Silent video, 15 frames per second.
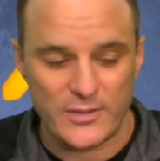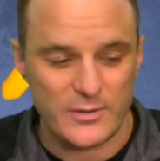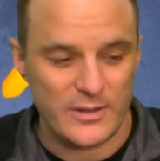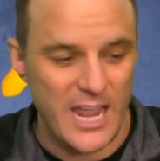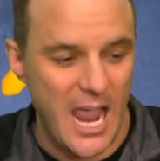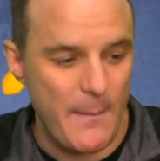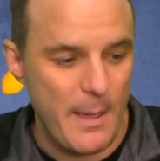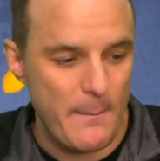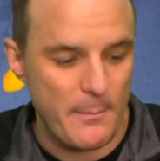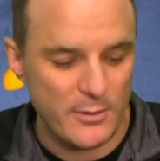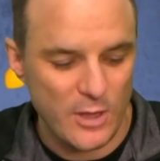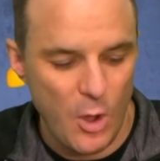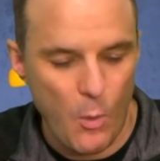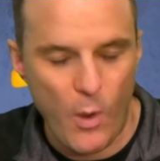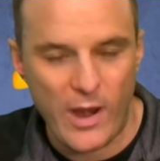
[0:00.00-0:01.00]
So comment
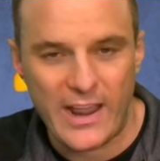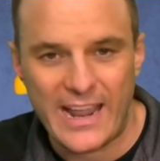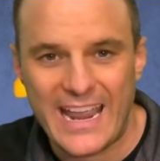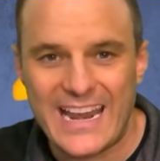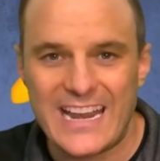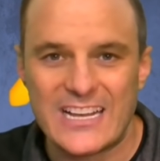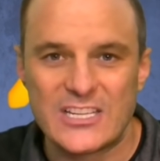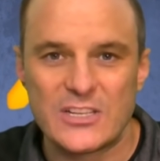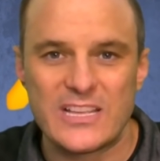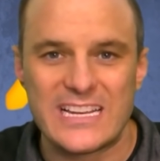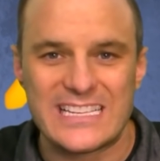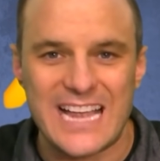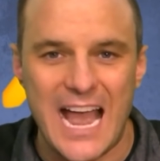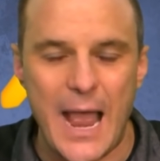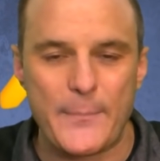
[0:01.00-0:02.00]
below. Want to get into the
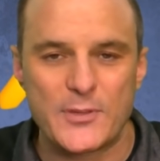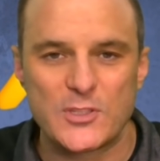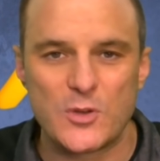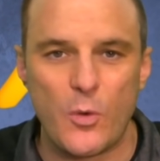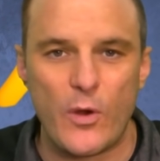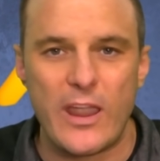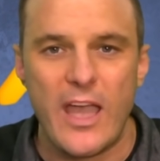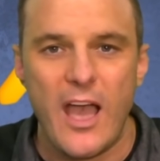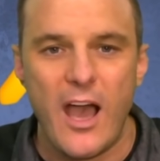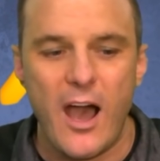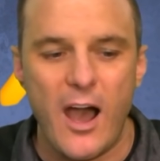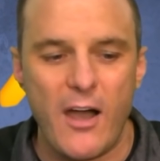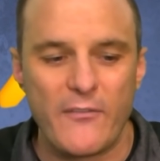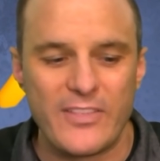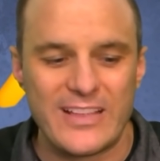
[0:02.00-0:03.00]
top story
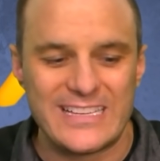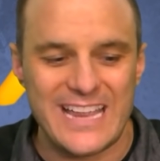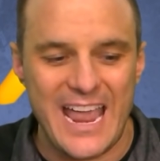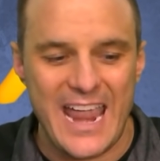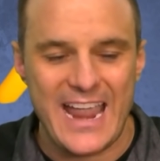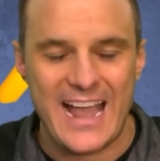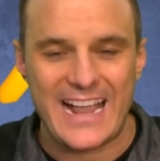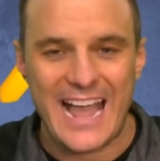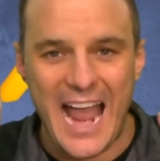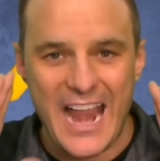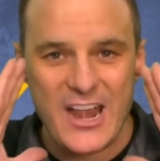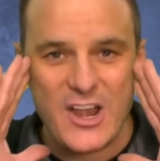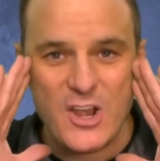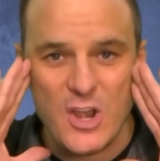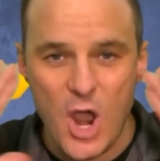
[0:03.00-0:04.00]
of the day. A guy
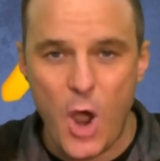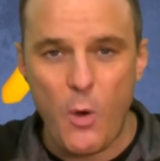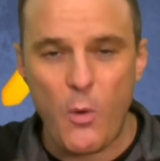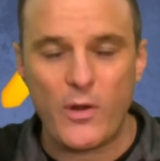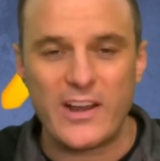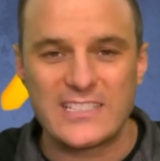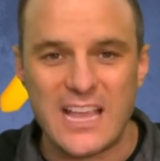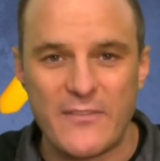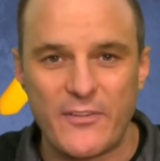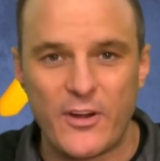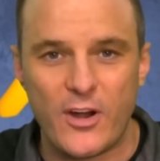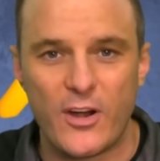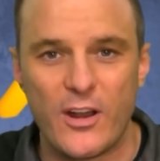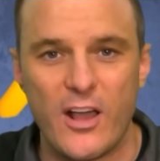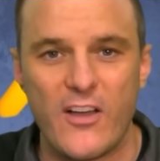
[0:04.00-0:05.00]
no one has ever
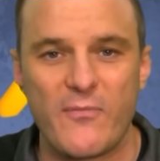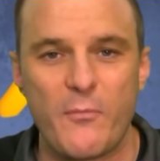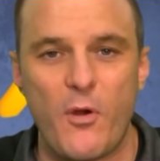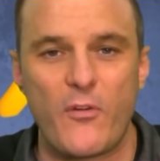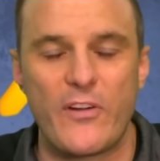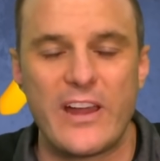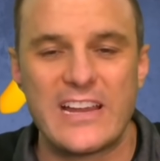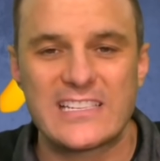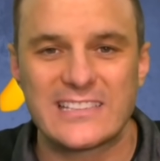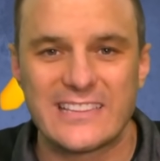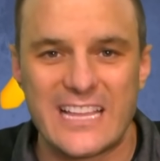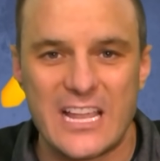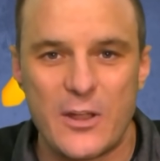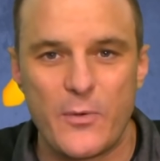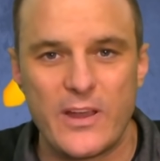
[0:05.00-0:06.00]
heard of, Maurice
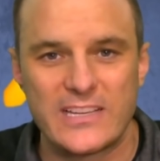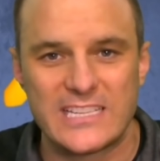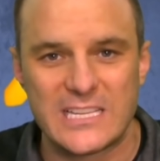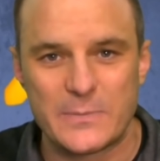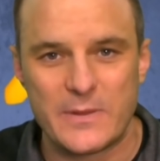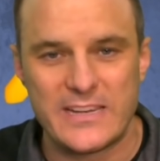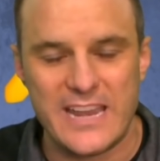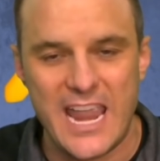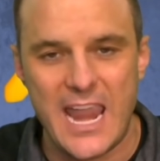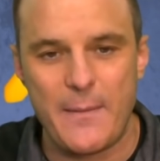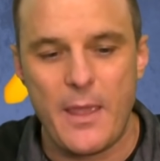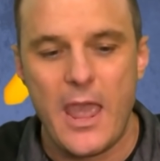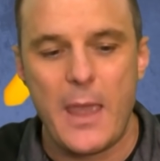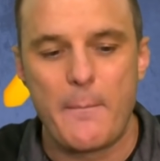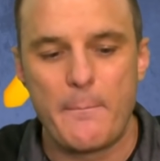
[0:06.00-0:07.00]
Linguist, has been named
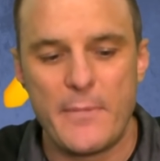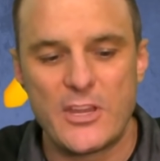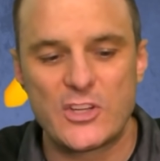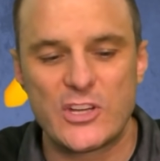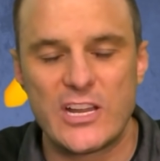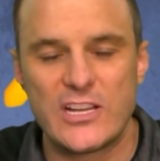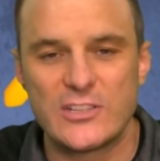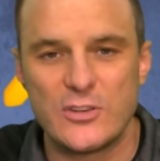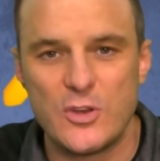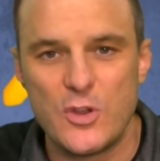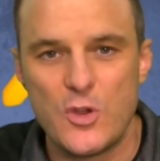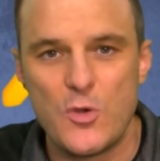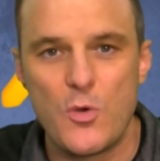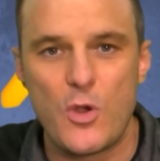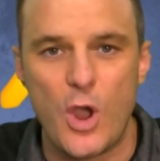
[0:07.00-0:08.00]
Michigan's
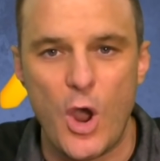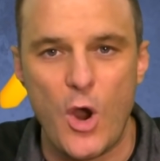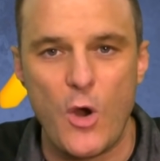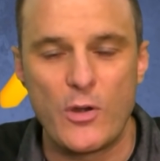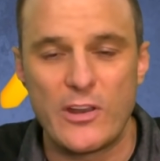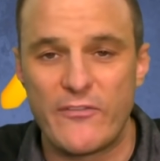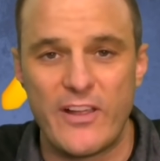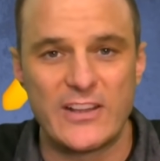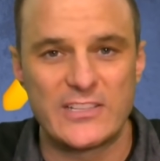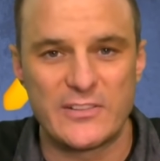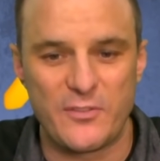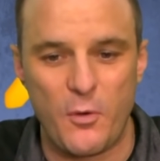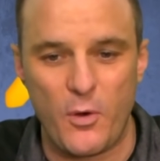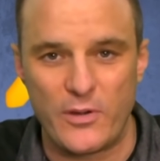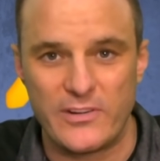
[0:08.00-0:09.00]
new
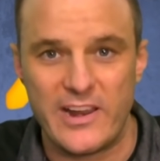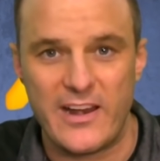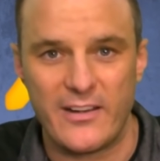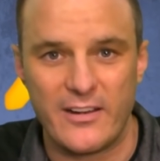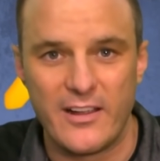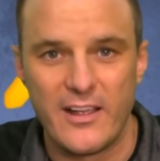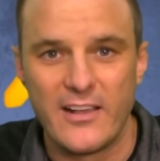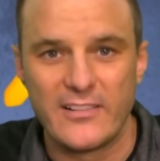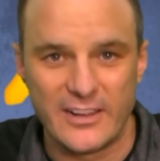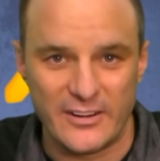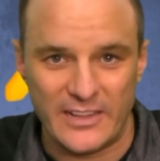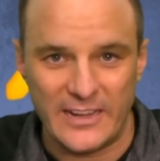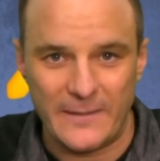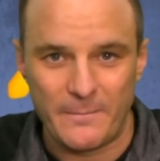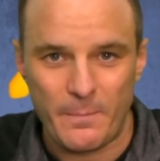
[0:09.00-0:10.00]
co-defensive coordinator.
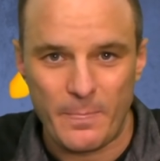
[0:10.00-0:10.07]
Literally.